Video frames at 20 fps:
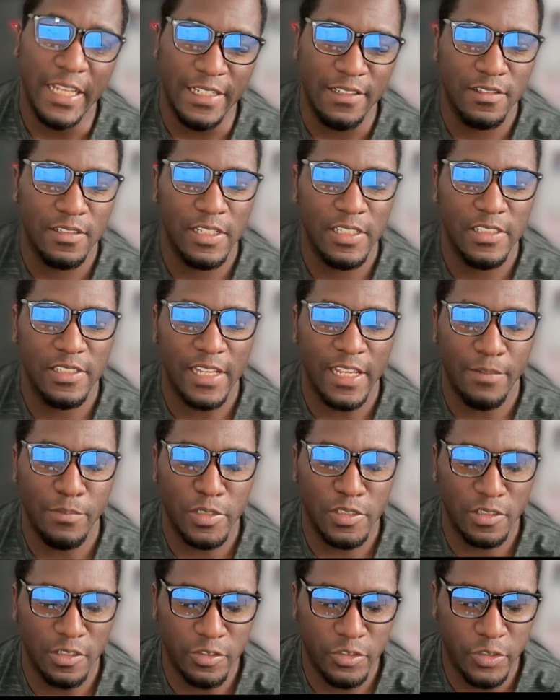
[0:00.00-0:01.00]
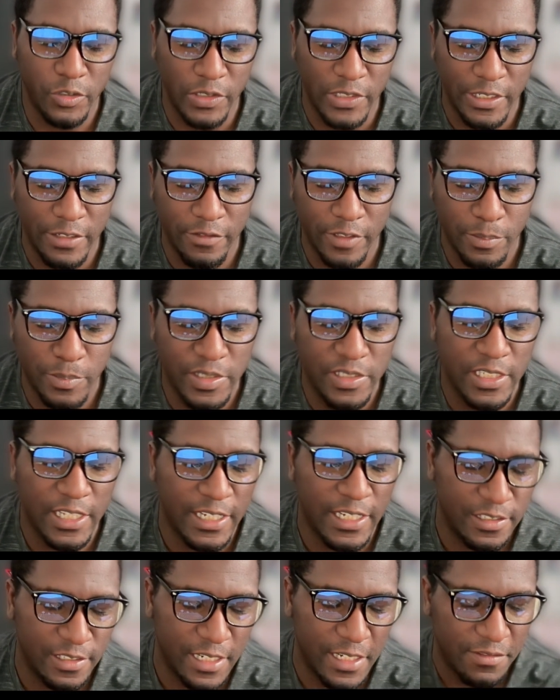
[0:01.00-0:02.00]
Yes, his name is Nishuti. We've
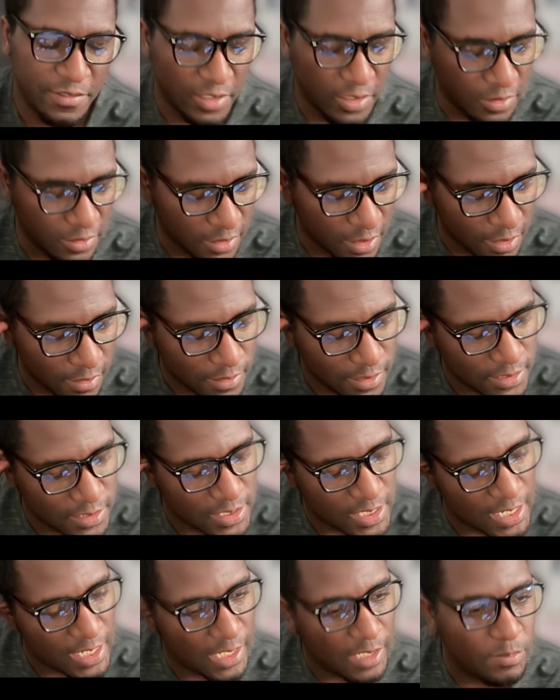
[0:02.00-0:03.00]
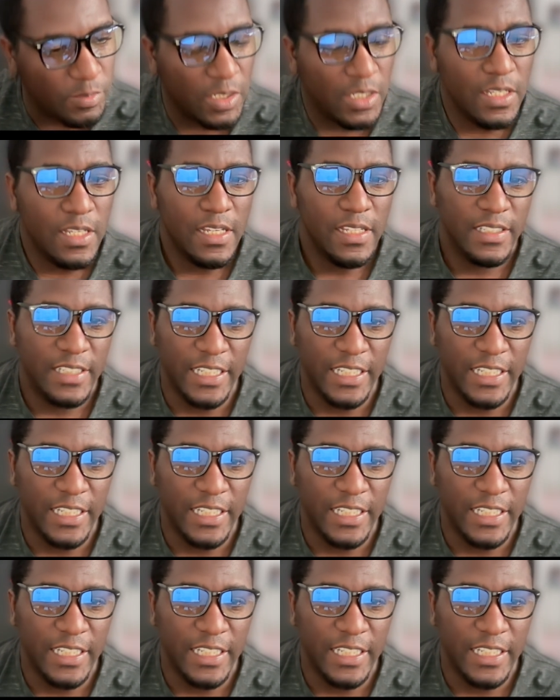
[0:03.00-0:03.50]
been saying his name wrong all this time.